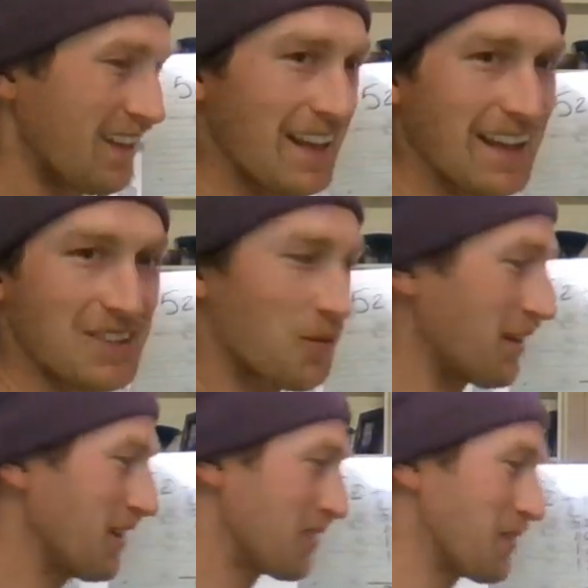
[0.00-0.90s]
It's over
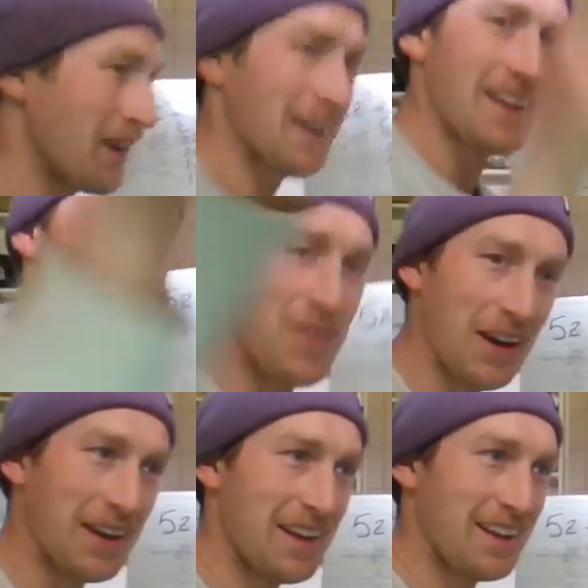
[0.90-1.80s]
here, sweetheart. Come
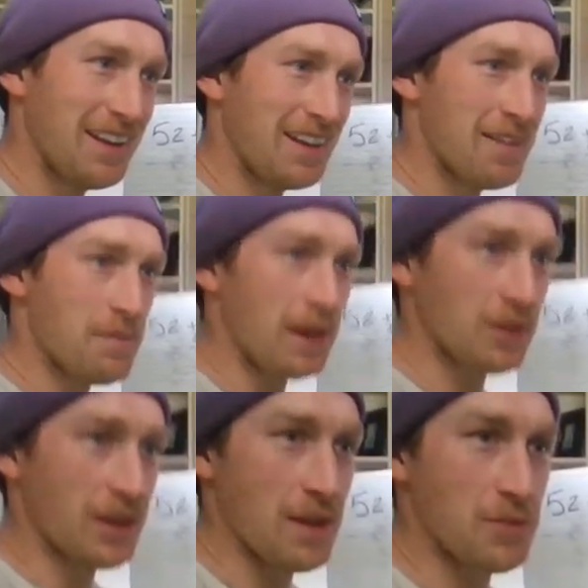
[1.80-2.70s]
here. Milo
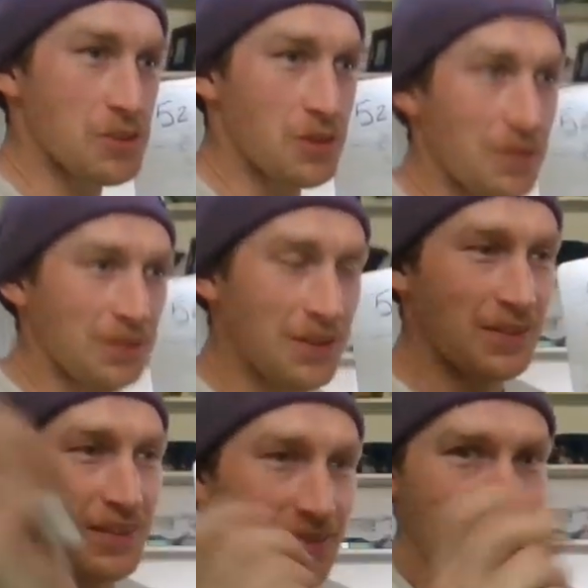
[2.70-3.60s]
came to join
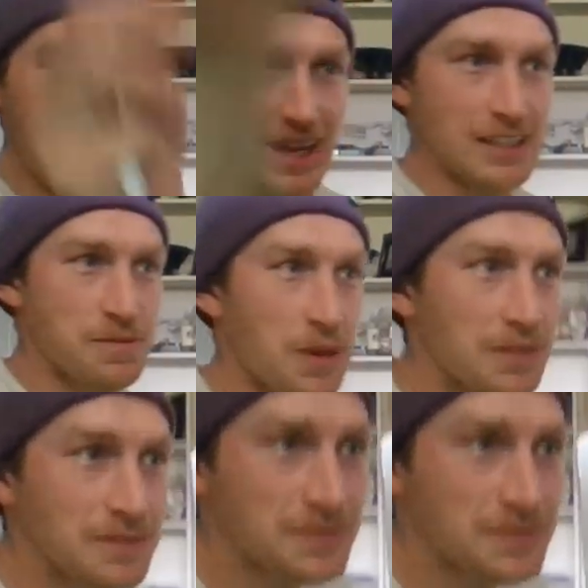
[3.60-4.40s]
for the last part.